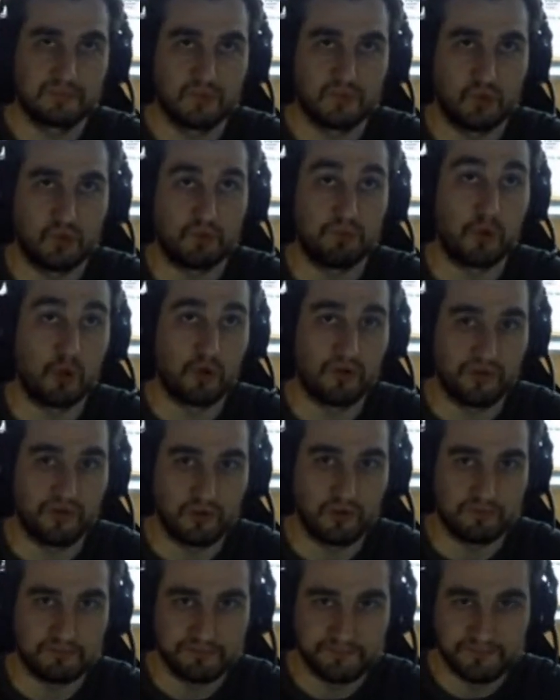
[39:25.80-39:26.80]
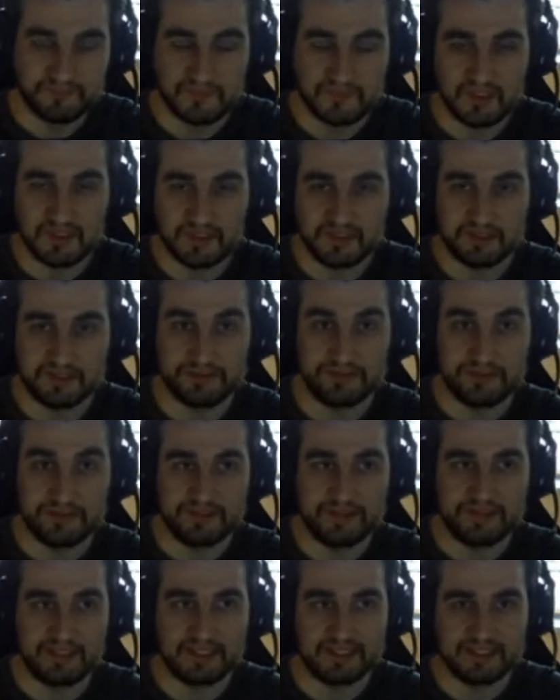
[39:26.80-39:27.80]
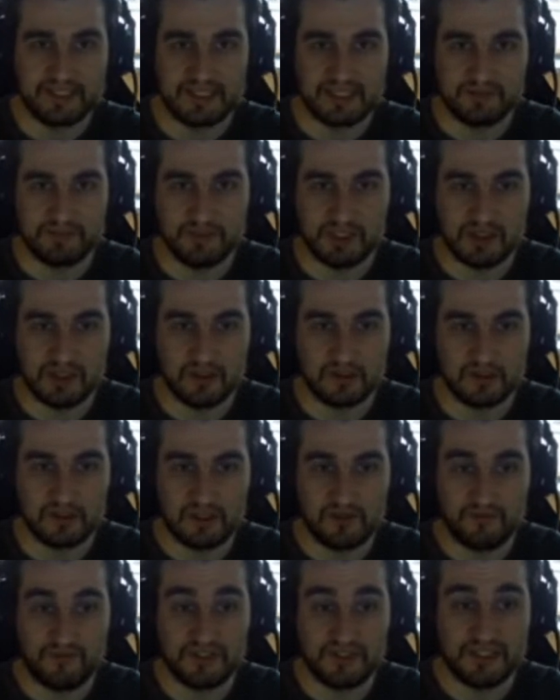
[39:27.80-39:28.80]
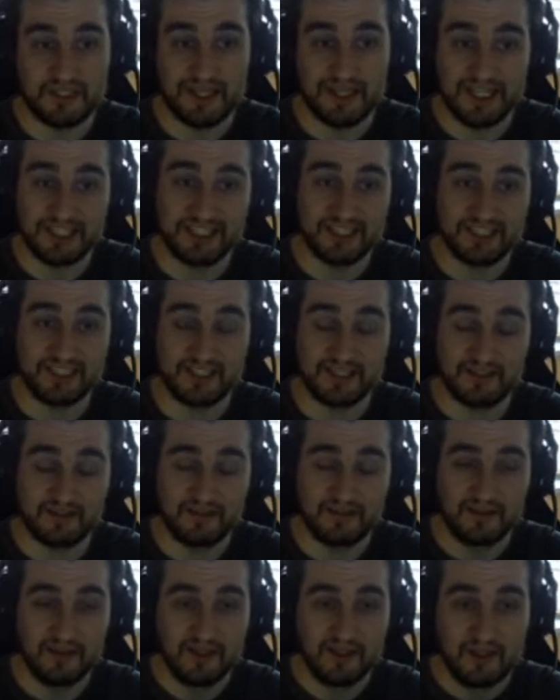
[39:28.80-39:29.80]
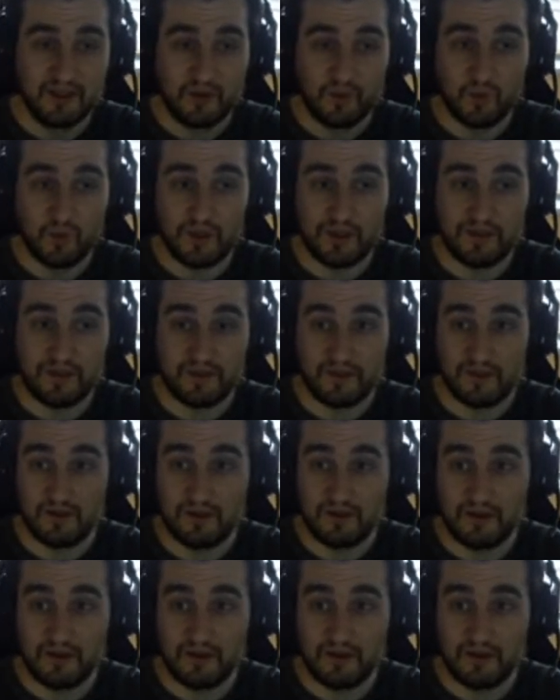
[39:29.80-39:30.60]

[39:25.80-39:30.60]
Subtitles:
boredom in that sense, because if it's a cutscene with